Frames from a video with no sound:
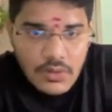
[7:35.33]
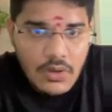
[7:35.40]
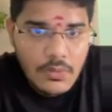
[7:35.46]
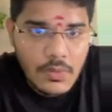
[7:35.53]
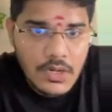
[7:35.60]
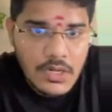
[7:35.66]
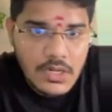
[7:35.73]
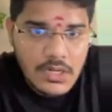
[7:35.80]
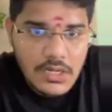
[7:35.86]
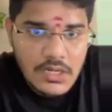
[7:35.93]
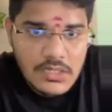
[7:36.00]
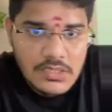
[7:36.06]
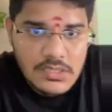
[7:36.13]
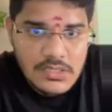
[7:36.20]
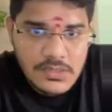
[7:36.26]
soil water
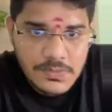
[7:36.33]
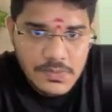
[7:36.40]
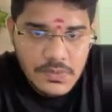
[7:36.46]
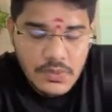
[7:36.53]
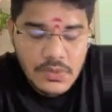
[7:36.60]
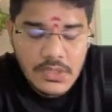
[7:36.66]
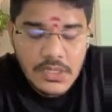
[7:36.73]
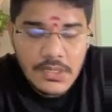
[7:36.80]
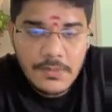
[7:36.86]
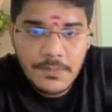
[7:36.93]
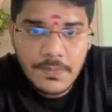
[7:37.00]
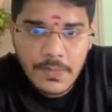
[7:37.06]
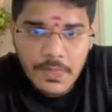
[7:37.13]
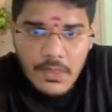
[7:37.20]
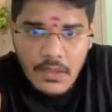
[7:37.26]
relationships
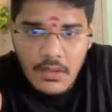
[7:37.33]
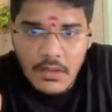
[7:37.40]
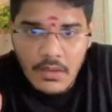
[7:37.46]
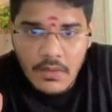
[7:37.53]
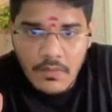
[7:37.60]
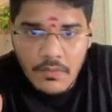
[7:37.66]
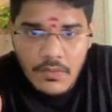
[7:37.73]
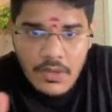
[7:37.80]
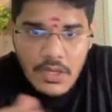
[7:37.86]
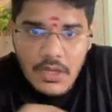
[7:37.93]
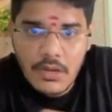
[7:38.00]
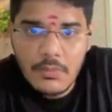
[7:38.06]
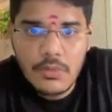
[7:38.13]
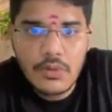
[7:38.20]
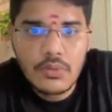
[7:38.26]
only, we
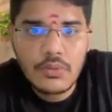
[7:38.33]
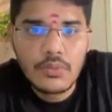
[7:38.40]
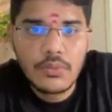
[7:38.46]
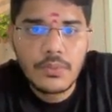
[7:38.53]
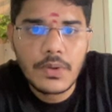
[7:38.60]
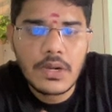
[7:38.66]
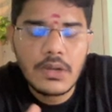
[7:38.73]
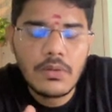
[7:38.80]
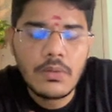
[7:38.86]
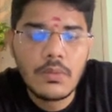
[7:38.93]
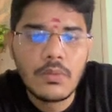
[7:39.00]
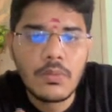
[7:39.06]
can able to find